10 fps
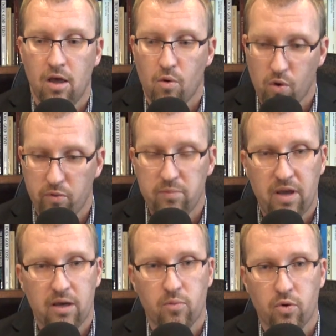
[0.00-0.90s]
what would
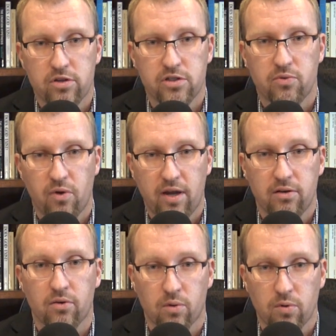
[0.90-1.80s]
make abortion
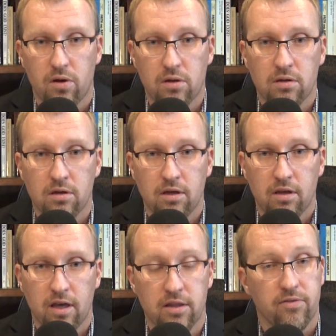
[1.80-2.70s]
right or wrong
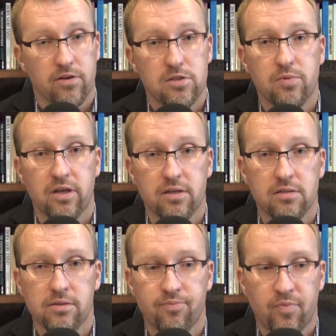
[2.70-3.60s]
in the first place?